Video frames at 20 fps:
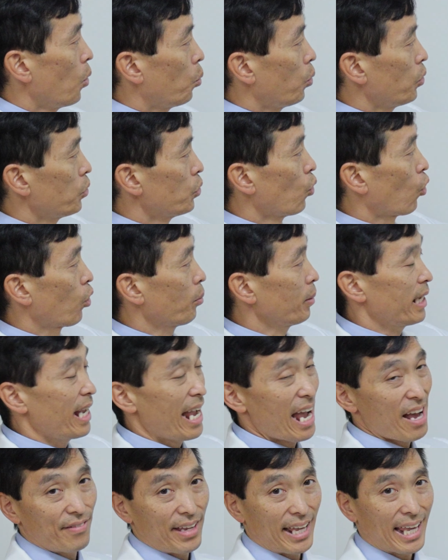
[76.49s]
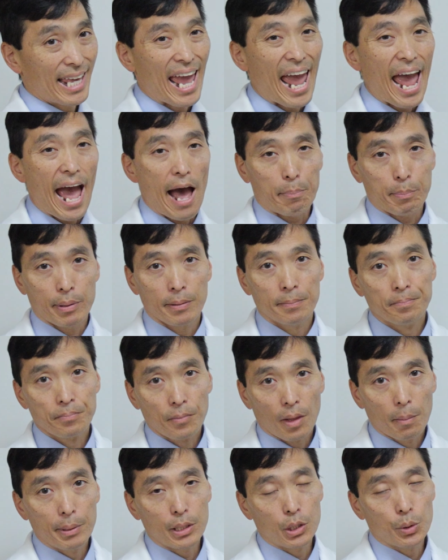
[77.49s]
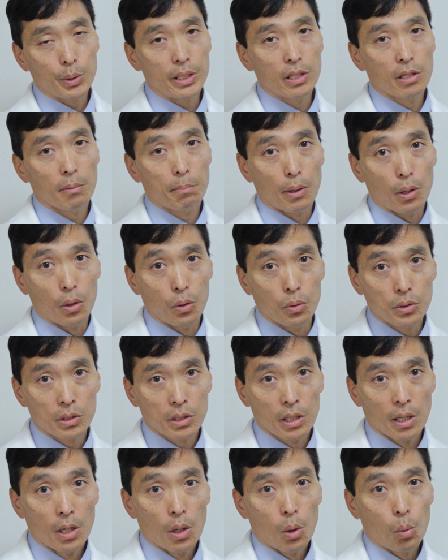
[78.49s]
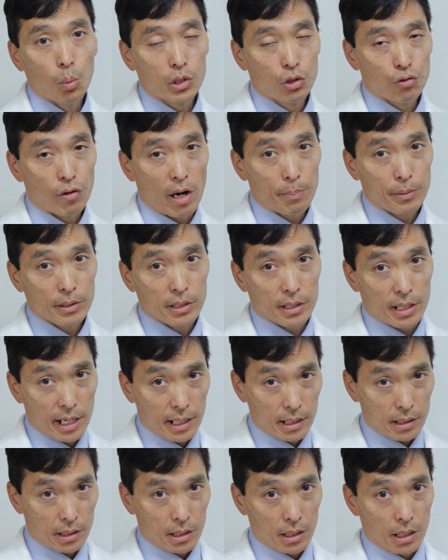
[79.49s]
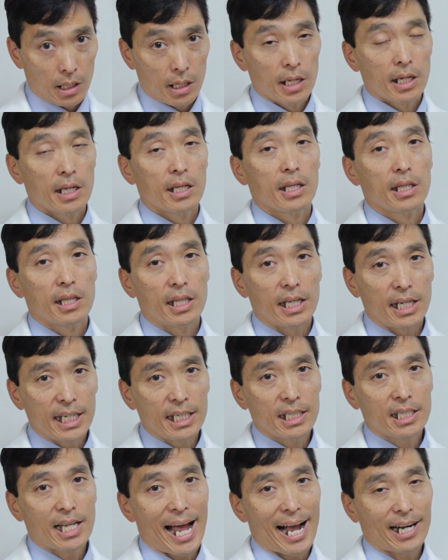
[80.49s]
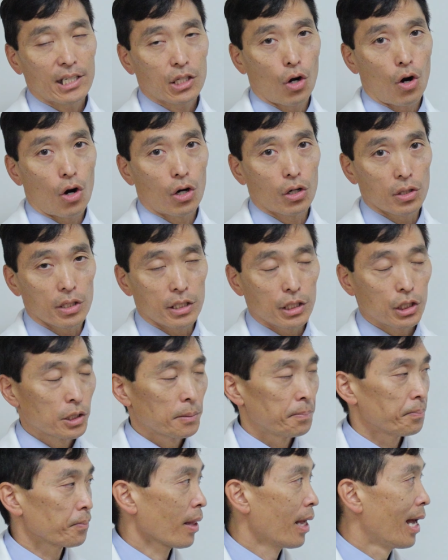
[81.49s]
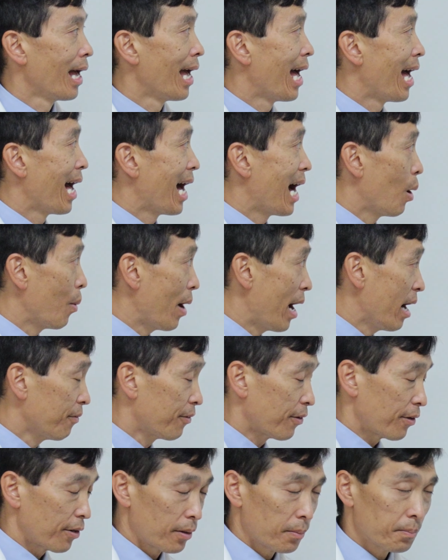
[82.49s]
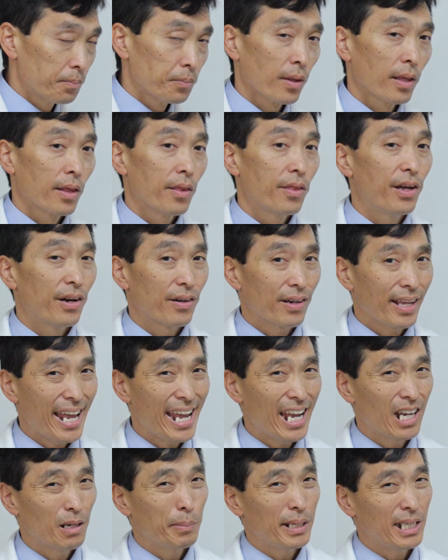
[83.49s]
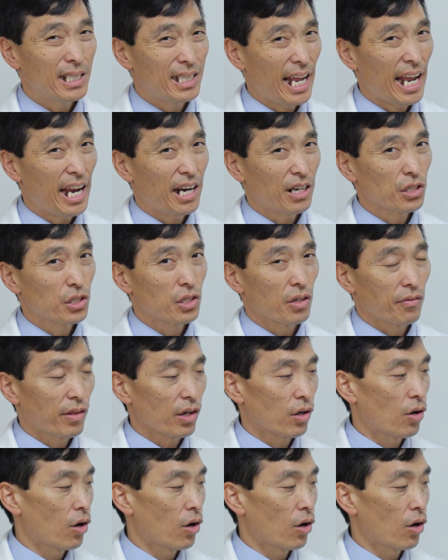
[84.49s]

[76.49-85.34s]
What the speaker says: will normally have a gap between the bones, which represents the intact cartilage. However, there can be tears of the